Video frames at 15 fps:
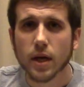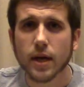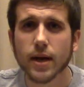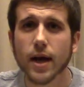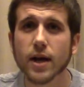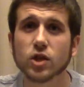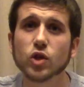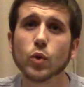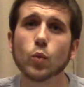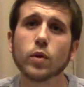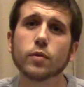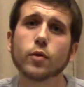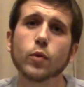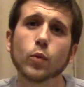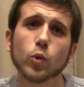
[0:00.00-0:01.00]
And I actually
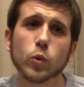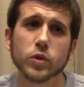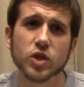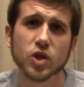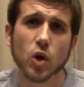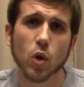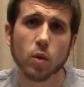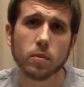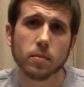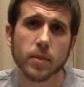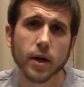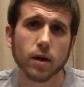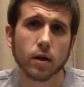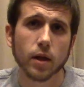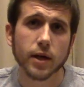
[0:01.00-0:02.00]
went through and saw him in
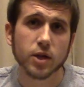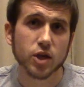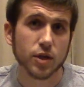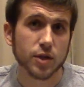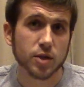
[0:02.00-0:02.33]
my collection